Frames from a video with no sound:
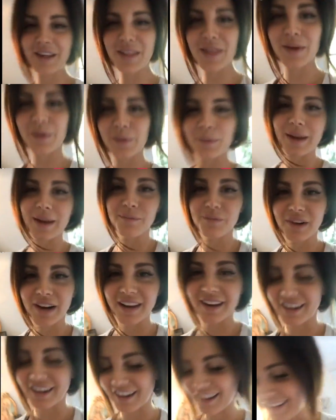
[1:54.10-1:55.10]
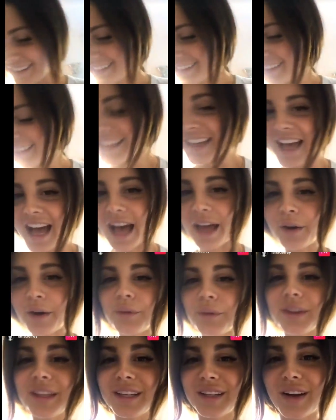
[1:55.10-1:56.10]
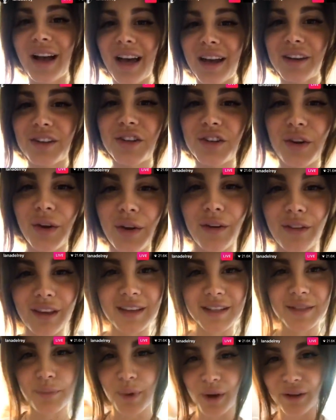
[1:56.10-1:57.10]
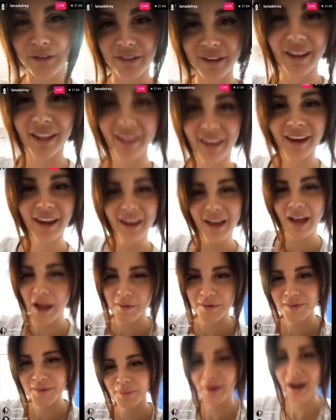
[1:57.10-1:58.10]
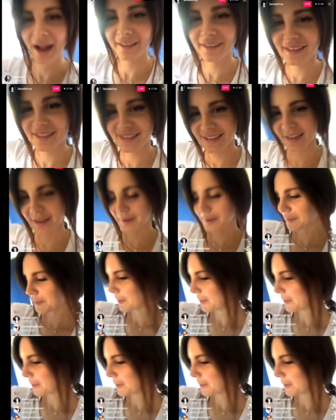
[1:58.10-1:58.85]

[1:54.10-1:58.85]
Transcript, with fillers: the windbreaker. I don't really know how to show you this perfectly. I was practicing,